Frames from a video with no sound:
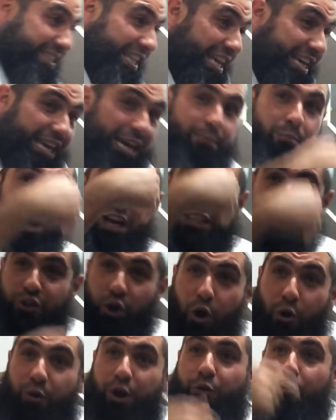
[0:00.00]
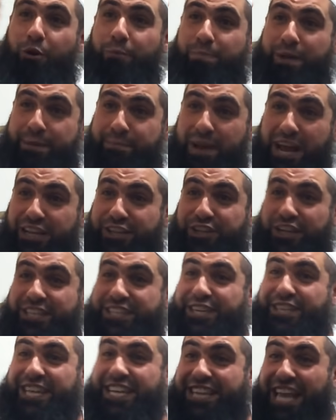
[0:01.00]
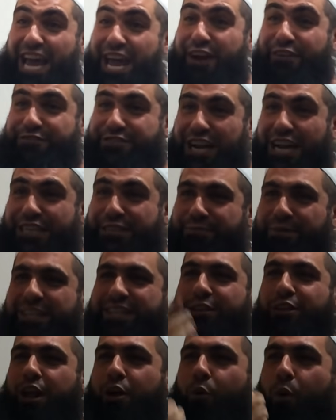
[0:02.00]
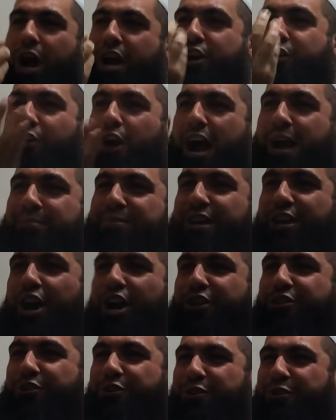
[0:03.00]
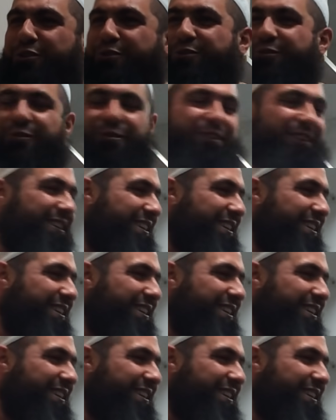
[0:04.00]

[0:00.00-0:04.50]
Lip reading: thinking, my story will be mentioned to the Day of Judgment. What crime did I do?